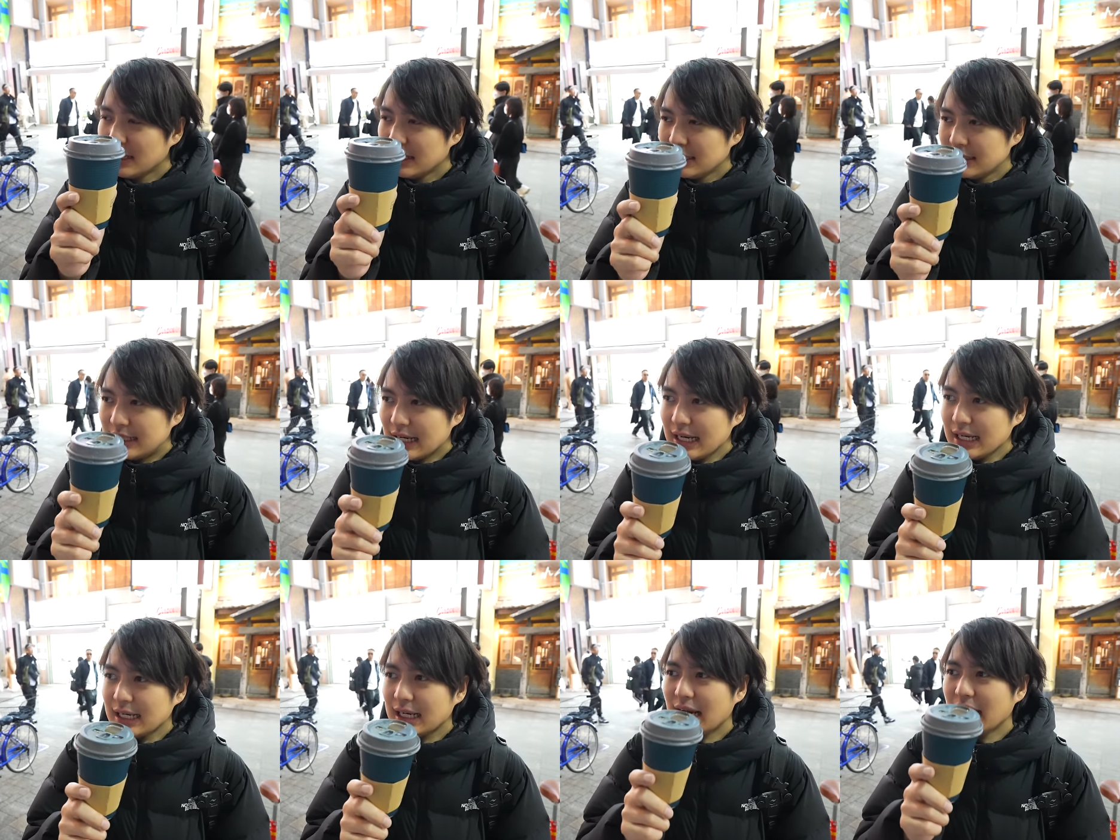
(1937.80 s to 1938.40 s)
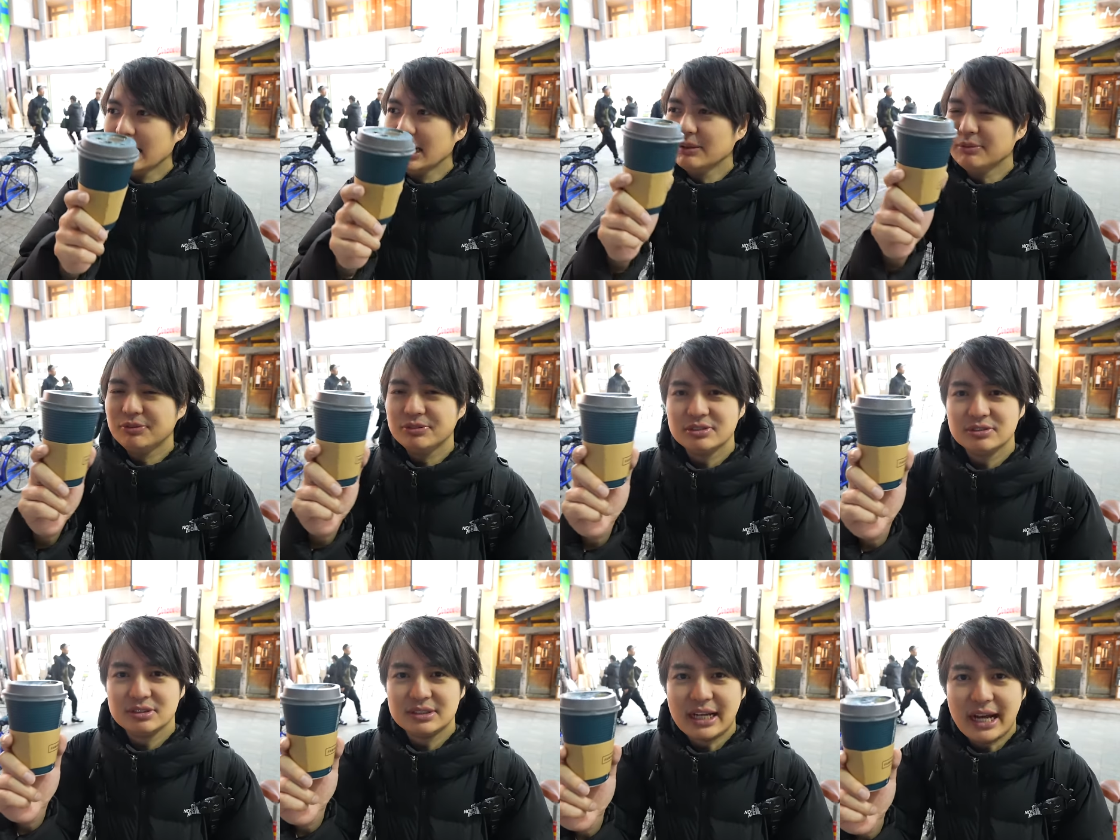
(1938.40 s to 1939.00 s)
that kind of
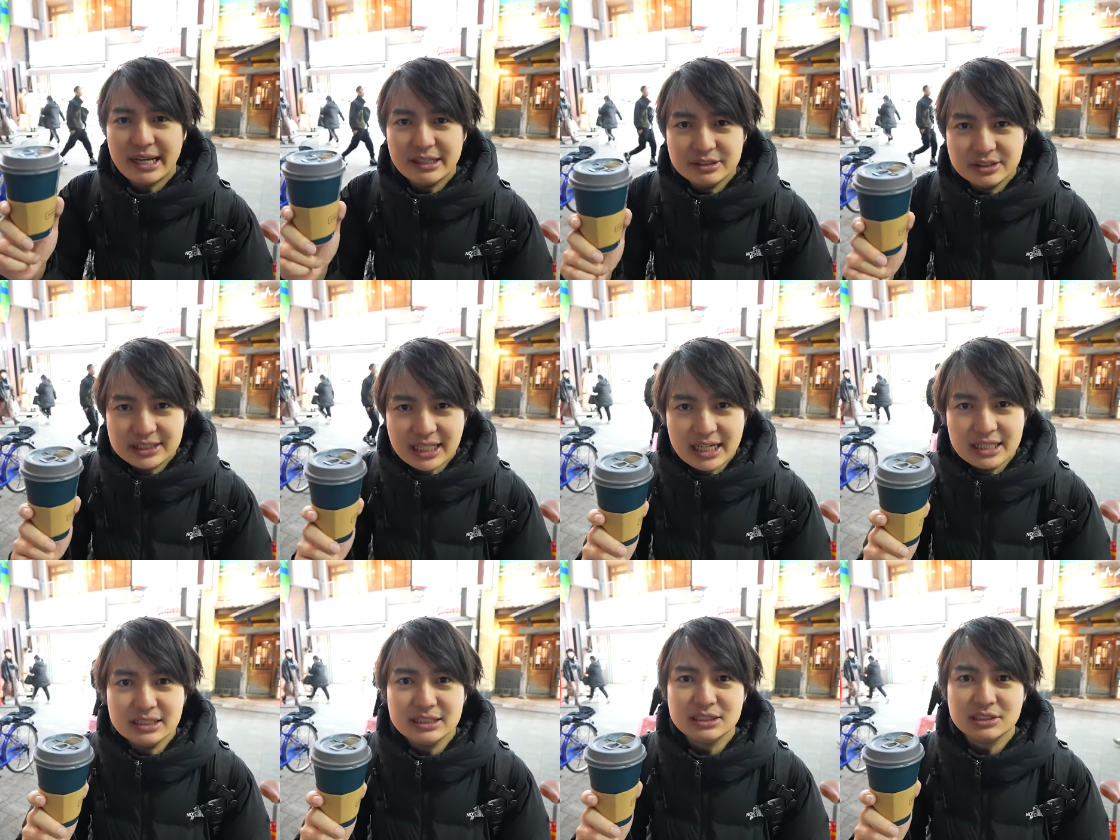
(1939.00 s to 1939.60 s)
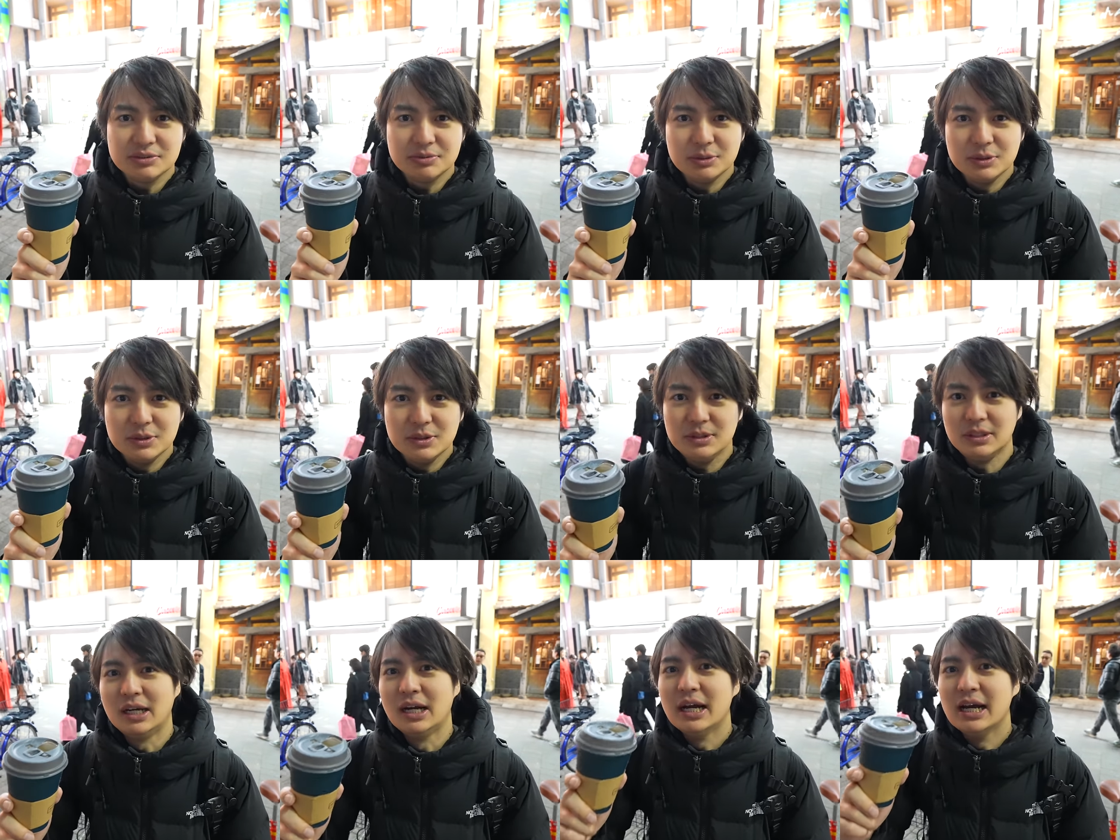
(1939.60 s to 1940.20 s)
style Chinese
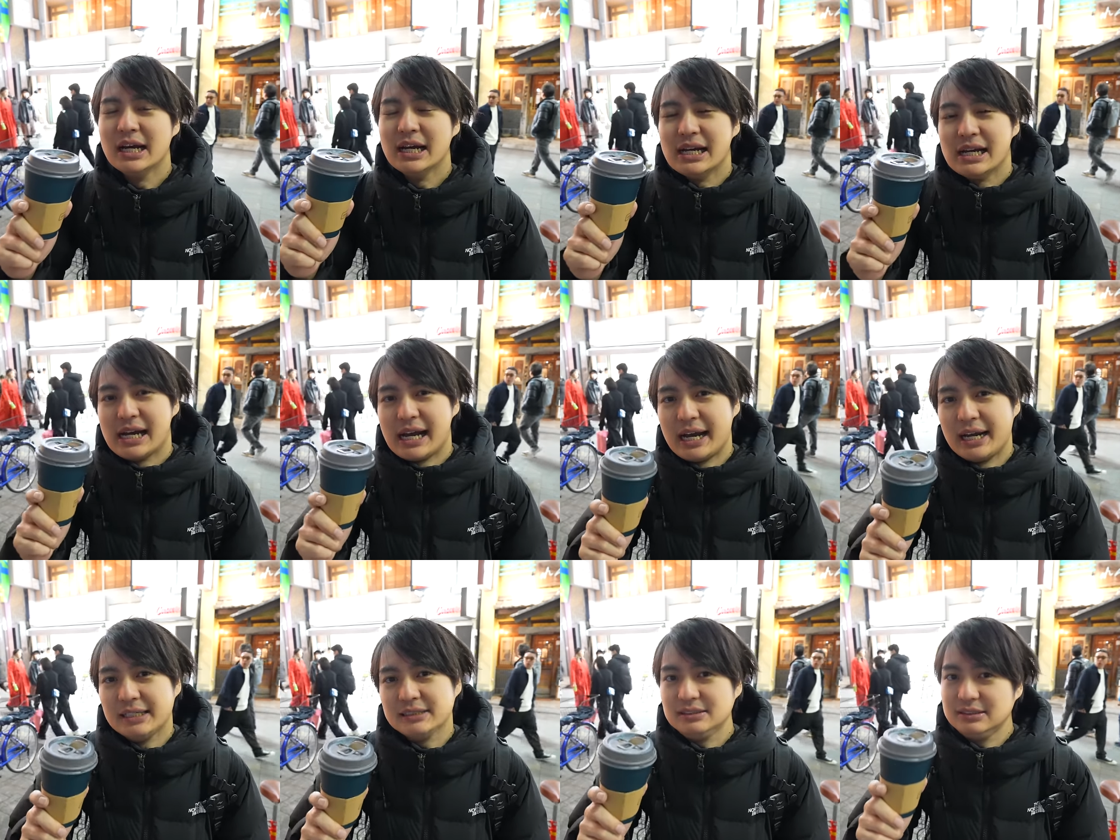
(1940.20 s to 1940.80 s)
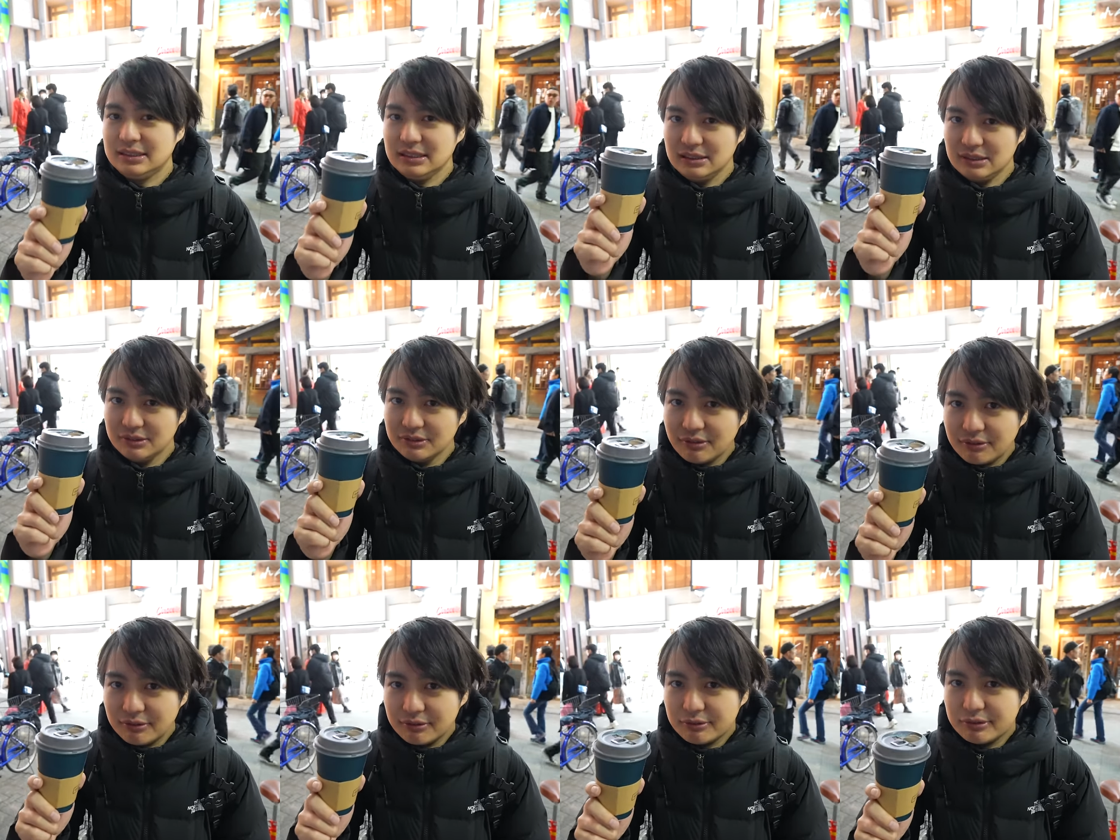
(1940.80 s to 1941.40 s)
food has the
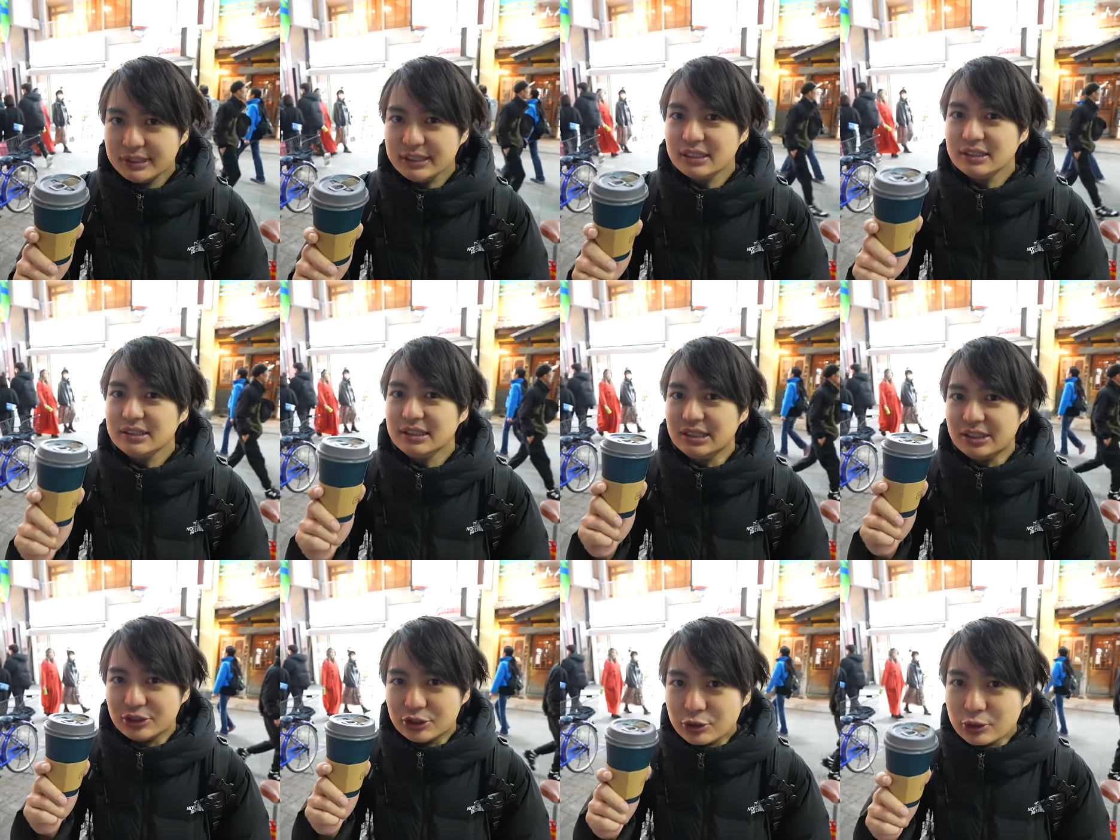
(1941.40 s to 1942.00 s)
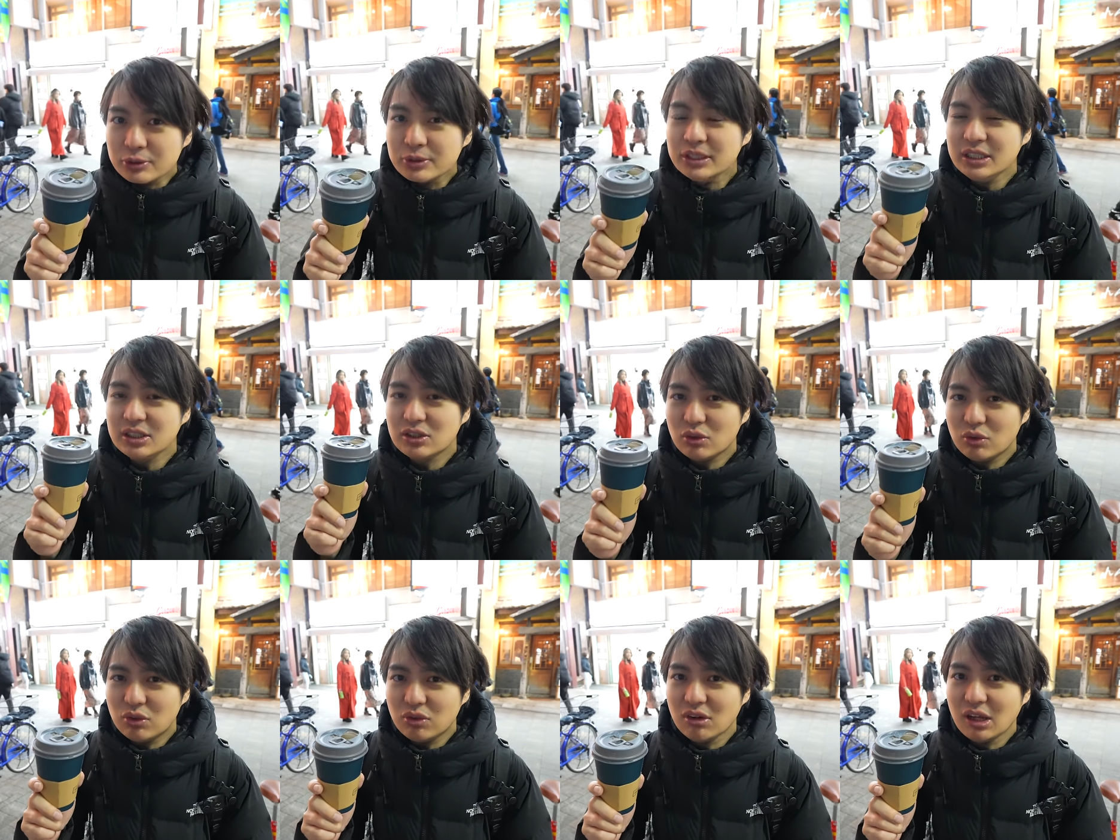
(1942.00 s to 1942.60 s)
really
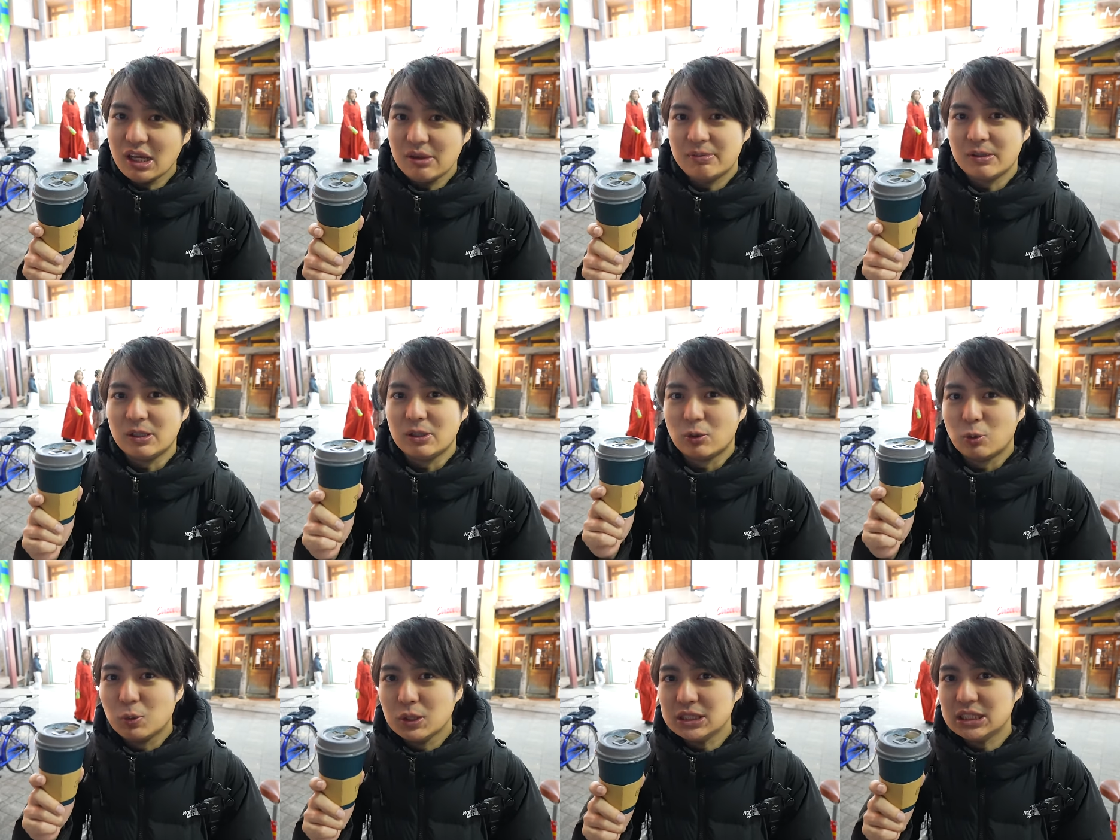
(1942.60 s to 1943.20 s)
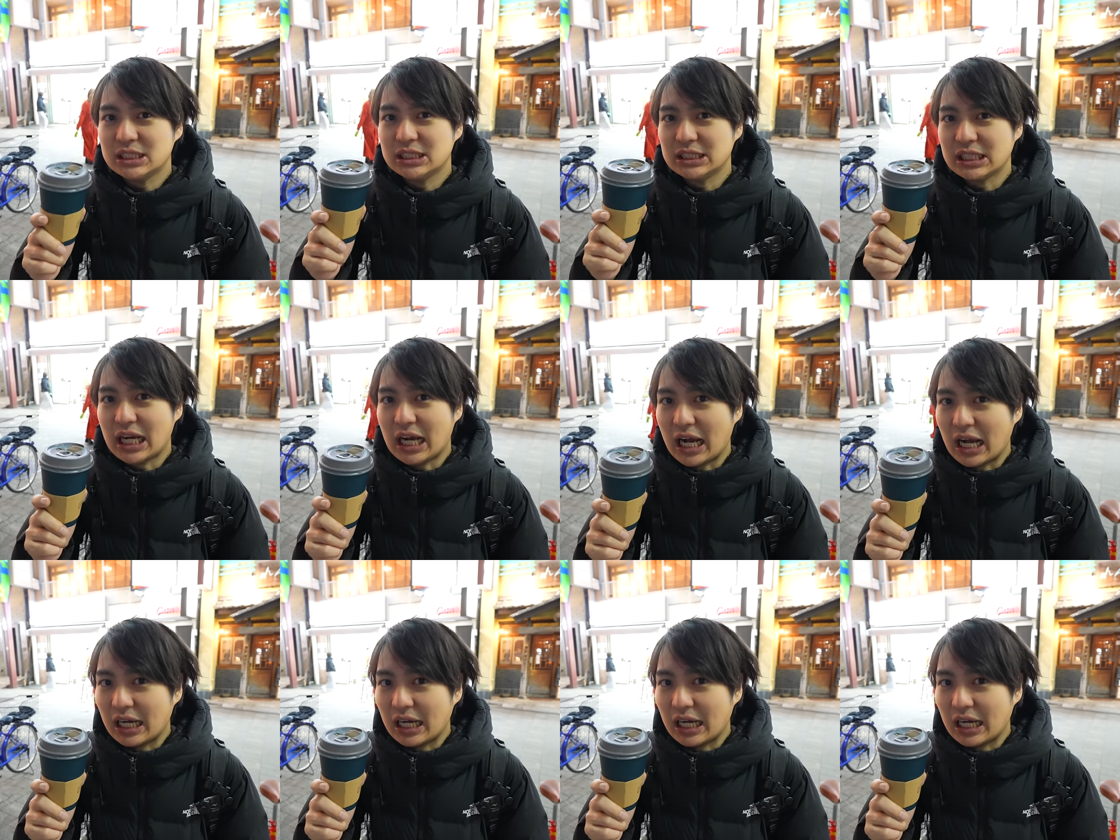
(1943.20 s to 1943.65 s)
unique flavor which